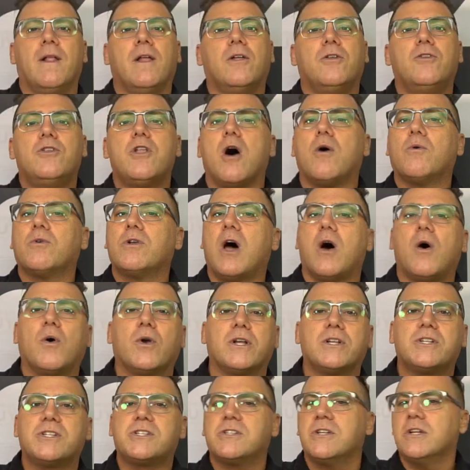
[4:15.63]
No
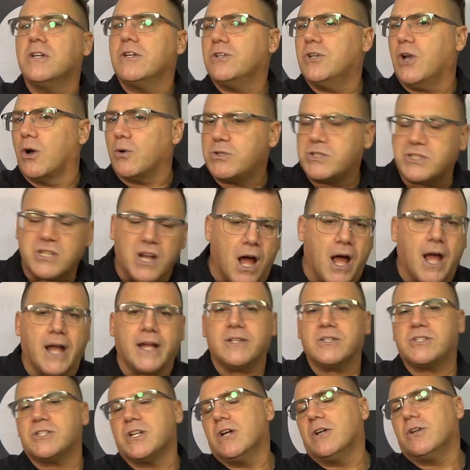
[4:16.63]
notice, no
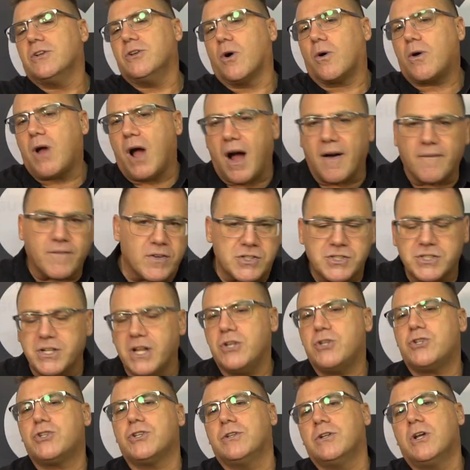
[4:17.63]
signs, no
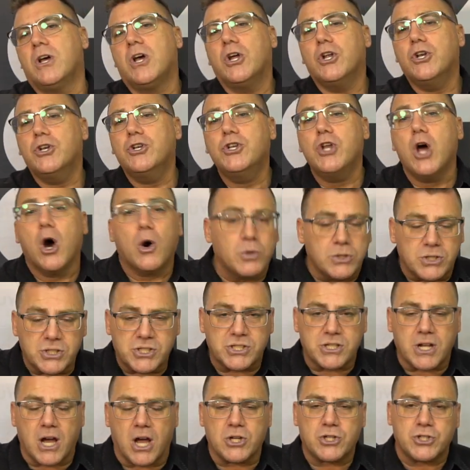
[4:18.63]
conversation, no
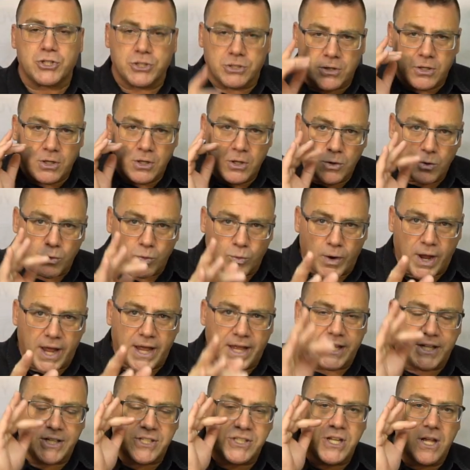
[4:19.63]
discussion.
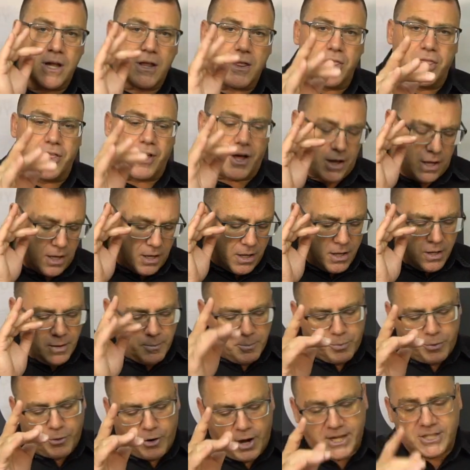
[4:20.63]
Raise the
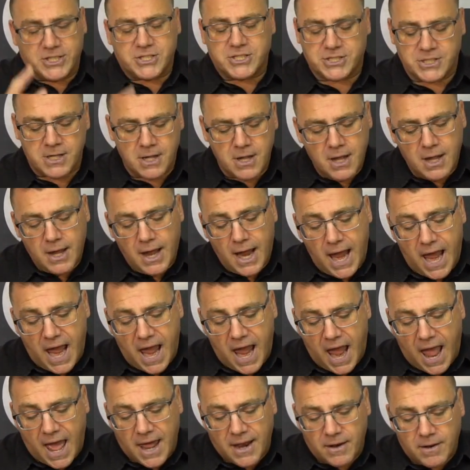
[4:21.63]
price.
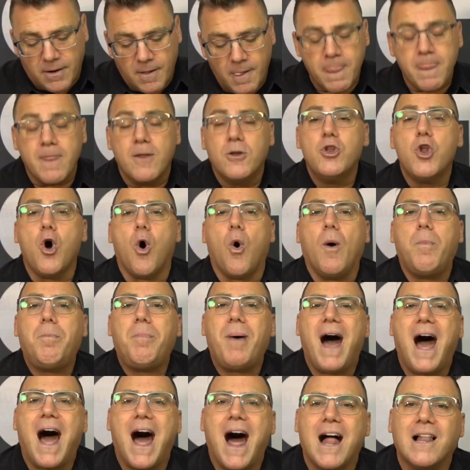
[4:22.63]
And no
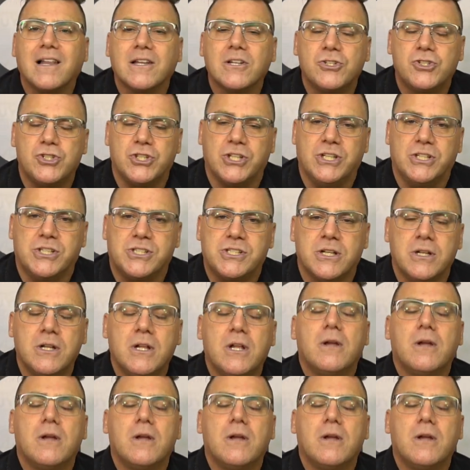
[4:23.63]
apologies.